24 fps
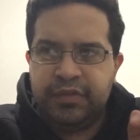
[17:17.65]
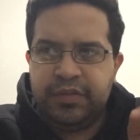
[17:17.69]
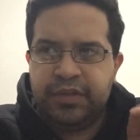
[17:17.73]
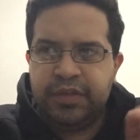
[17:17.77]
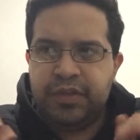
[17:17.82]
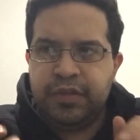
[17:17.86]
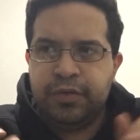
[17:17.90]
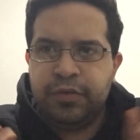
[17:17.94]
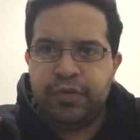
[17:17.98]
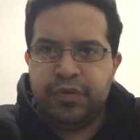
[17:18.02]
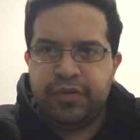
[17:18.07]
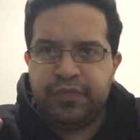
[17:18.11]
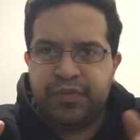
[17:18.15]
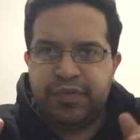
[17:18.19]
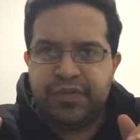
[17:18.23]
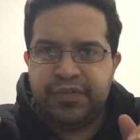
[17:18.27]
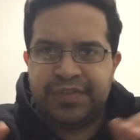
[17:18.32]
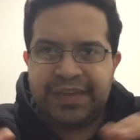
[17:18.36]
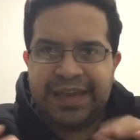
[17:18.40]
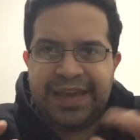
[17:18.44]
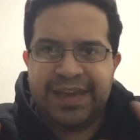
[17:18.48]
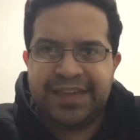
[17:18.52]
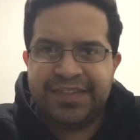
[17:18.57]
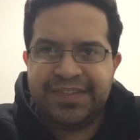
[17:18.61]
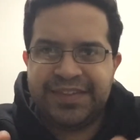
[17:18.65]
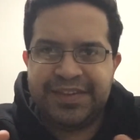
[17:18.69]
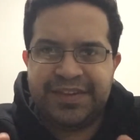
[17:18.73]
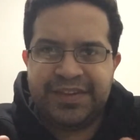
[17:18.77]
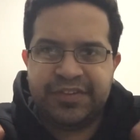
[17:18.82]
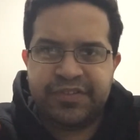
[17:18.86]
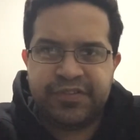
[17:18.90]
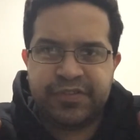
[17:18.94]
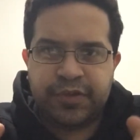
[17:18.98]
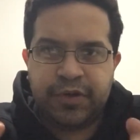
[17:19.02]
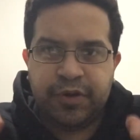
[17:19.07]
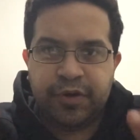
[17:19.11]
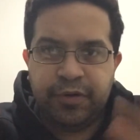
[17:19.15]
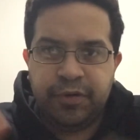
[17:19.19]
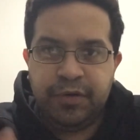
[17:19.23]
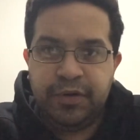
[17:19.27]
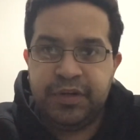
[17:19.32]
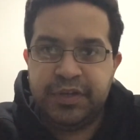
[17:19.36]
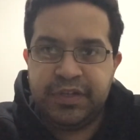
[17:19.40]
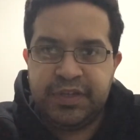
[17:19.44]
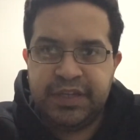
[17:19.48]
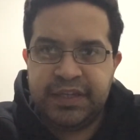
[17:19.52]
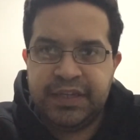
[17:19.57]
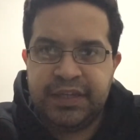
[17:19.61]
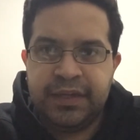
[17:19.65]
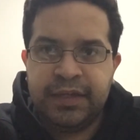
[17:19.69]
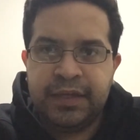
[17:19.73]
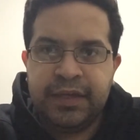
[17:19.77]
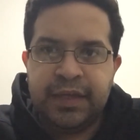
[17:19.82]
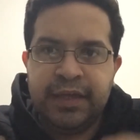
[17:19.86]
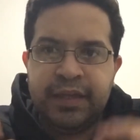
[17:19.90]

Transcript: the universe as it is currently,